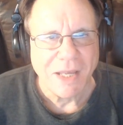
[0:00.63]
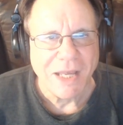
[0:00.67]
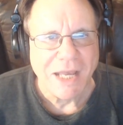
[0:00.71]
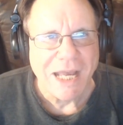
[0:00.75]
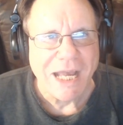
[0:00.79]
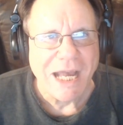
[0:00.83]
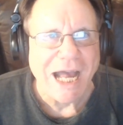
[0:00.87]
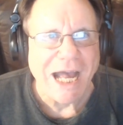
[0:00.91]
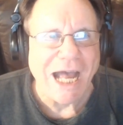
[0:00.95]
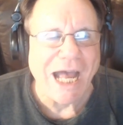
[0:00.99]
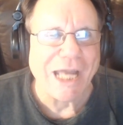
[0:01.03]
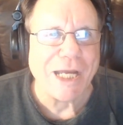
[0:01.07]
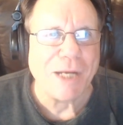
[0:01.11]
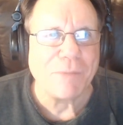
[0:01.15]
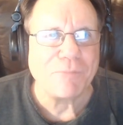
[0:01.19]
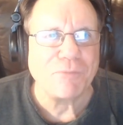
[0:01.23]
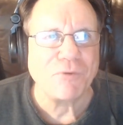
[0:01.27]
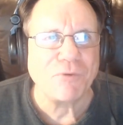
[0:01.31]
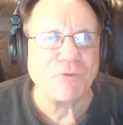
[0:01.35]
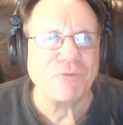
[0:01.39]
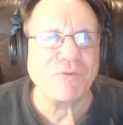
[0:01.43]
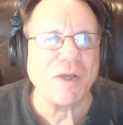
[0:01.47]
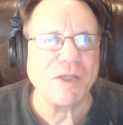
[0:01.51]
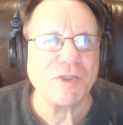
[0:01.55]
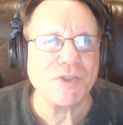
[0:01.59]
Hi, I'm
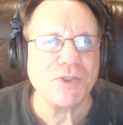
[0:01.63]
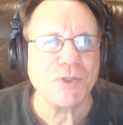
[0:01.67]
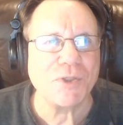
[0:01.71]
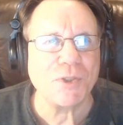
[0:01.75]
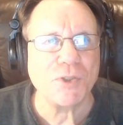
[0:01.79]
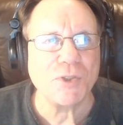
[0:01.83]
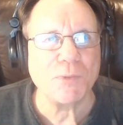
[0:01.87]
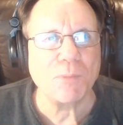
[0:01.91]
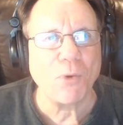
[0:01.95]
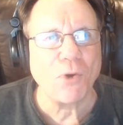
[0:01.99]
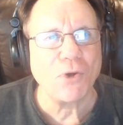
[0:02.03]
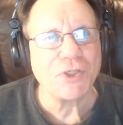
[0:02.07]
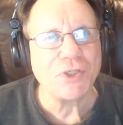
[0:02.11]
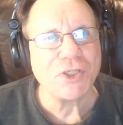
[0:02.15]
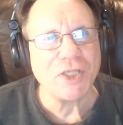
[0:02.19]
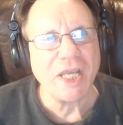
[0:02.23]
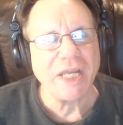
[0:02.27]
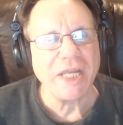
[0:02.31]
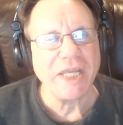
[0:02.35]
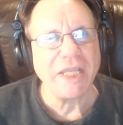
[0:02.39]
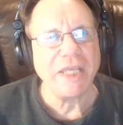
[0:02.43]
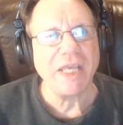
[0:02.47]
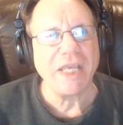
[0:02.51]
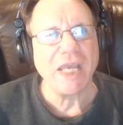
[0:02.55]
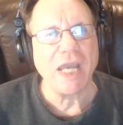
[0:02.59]
professional sports
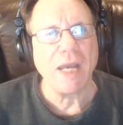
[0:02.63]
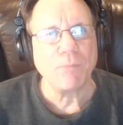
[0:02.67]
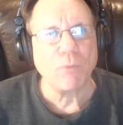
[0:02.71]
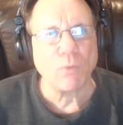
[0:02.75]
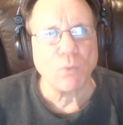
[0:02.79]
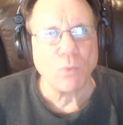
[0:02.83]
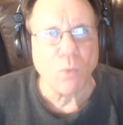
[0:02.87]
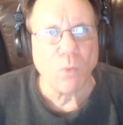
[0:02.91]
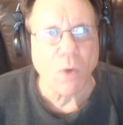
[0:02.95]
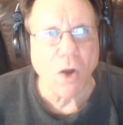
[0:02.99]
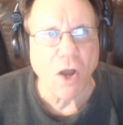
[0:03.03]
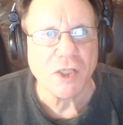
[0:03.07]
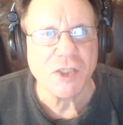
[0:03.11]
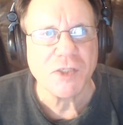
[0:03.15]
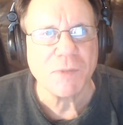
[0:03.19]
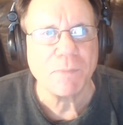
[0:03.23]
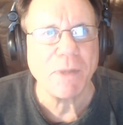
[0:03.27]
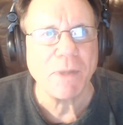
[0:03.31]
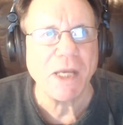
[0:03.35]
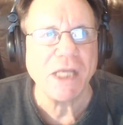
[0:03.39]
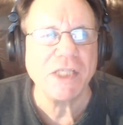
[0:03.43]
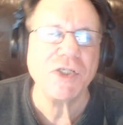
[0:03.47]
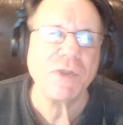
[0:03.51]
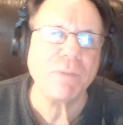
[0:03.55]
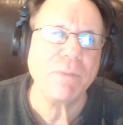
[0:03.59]
handicapper Ross
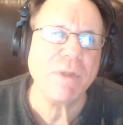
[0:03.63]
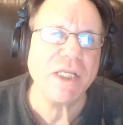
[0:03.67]
Benjamin.